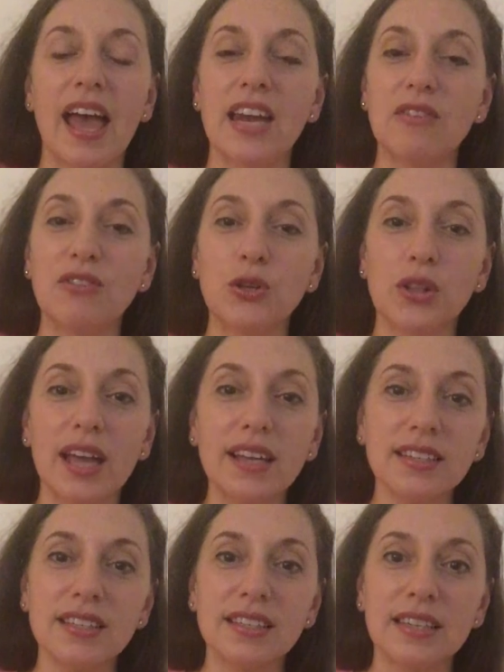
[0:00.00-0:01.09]
And if you'd like
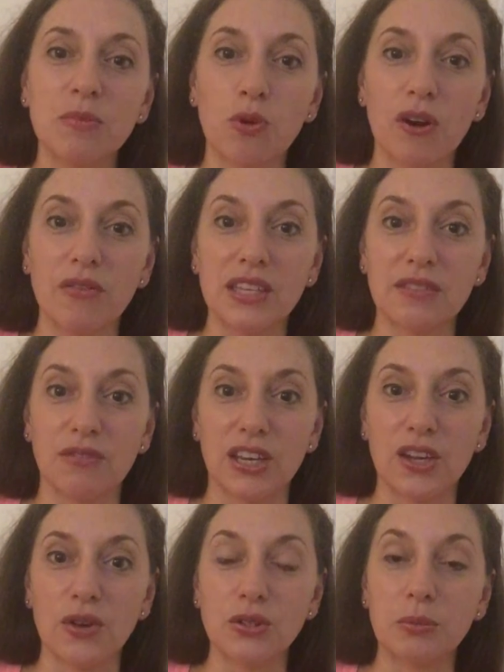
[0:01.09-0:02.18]
to see more of these
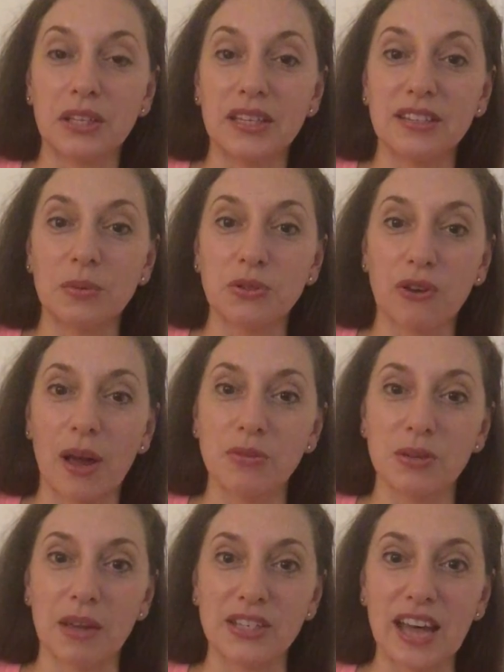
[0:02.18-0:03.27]
videos, please subscribe
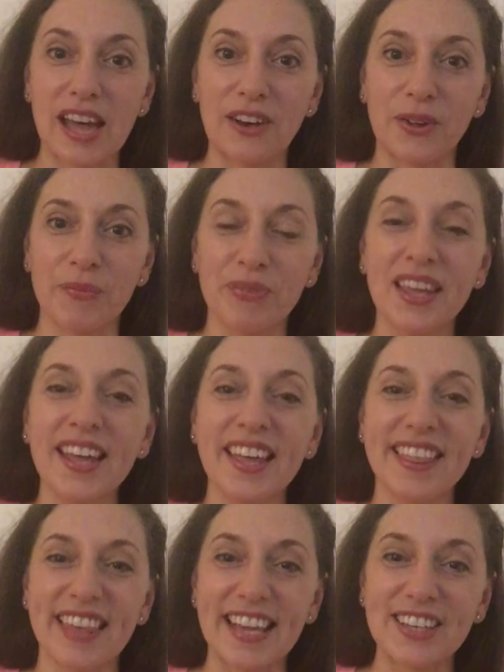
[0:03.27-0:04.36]
to my channel.
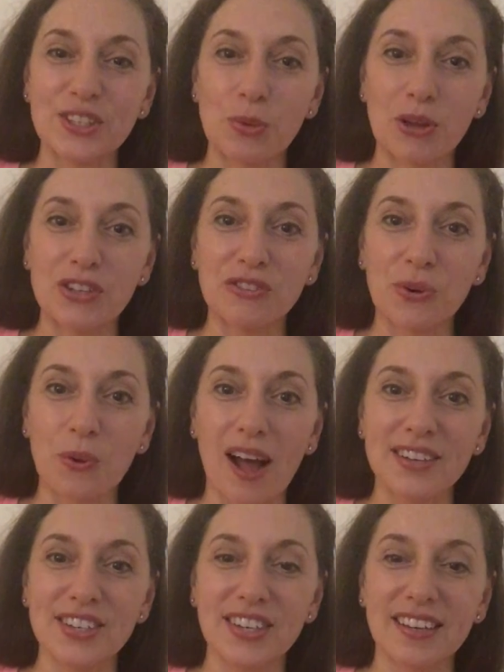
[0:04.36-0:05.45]
Thanks so much for
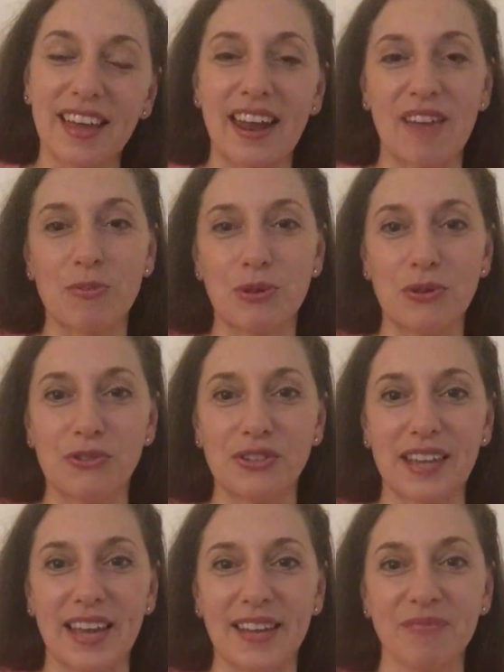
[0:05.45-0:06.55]
watching and have a beautiful
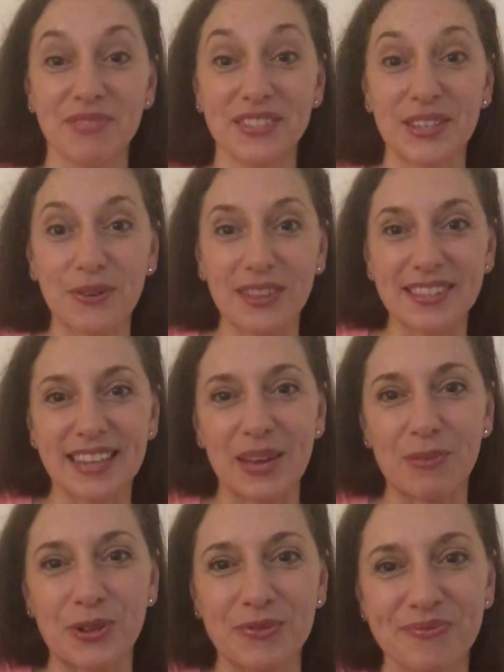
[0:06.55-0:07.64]
day. See you at the
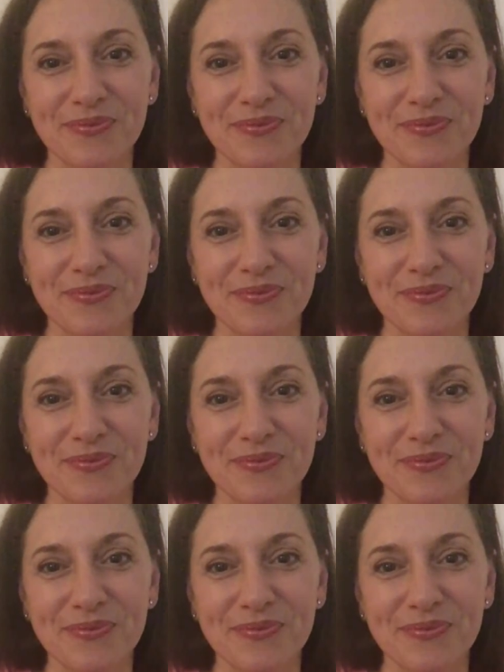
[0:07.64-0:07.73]
table.